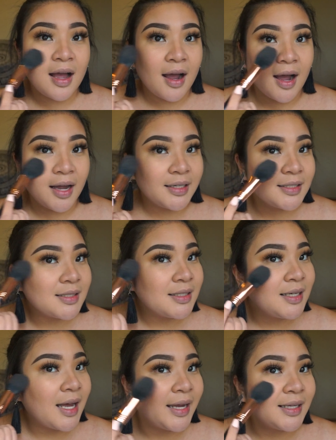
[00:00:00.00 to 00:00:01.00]

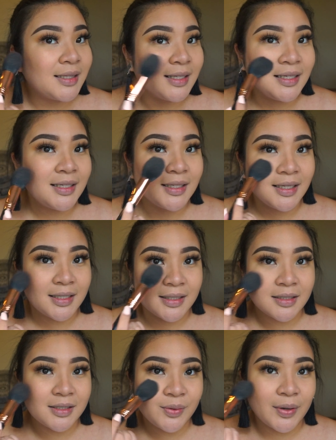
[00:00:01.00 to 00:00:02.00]
Honestly, I lean
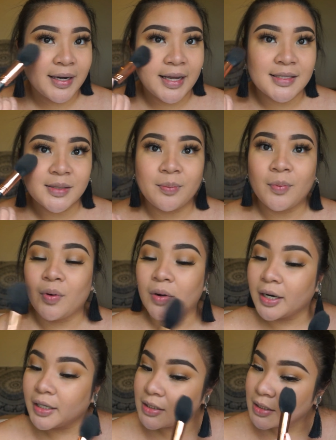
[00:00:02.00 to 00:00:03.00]
into orgasm
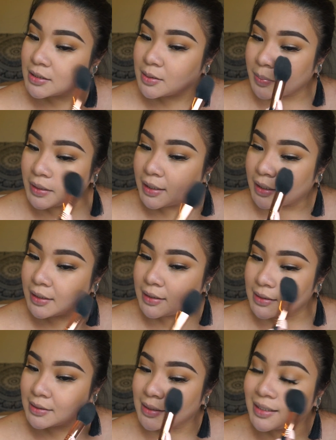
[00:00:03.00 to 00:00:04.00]
more just
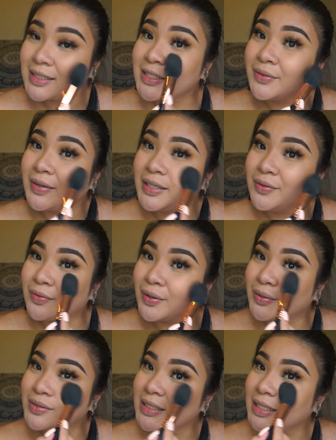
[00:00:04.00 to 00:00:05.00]
because it's already
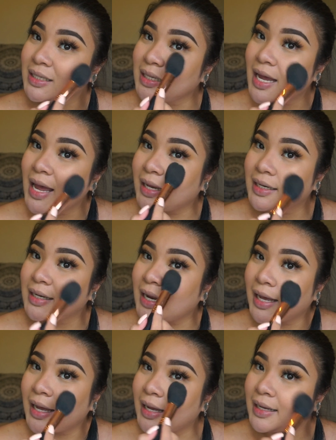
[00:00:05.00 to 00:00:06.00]
rosy and it
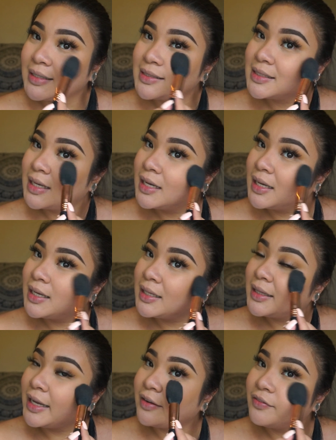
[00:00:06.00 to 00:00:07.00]
has
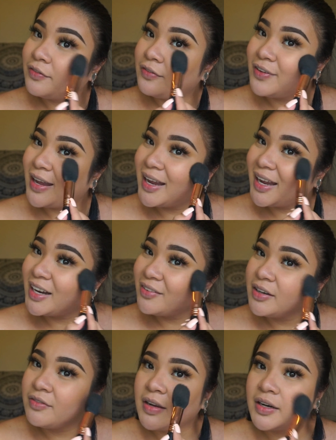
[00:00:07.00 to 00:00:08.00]
like very
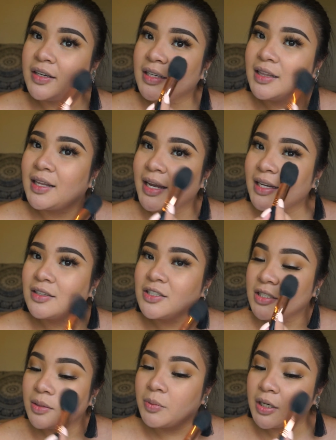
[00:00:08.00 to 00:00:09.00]
very light
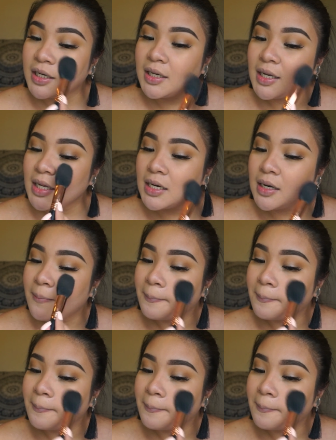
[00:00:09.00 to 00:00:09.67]
shimmer in it,